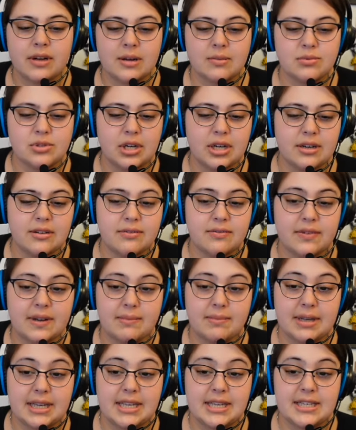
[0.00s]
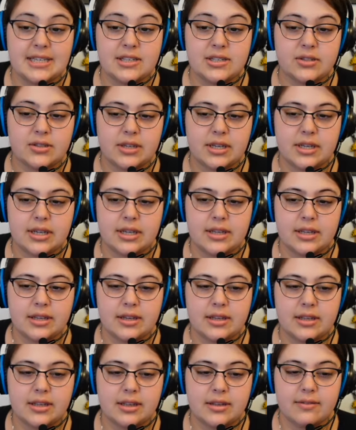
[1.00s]
I'm trying to find my history
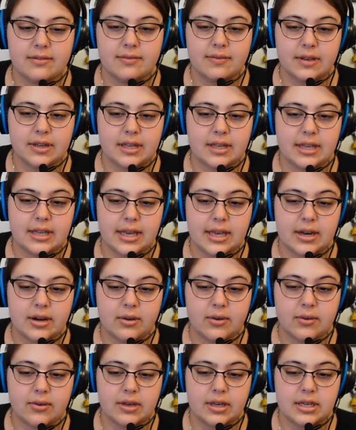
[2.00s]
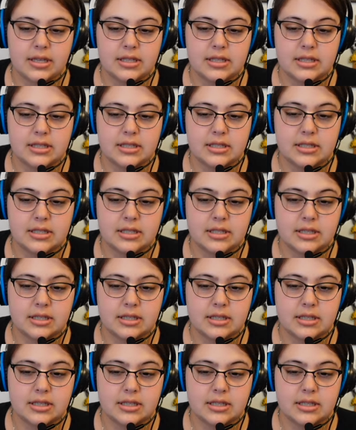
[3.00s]
in the fucking categories.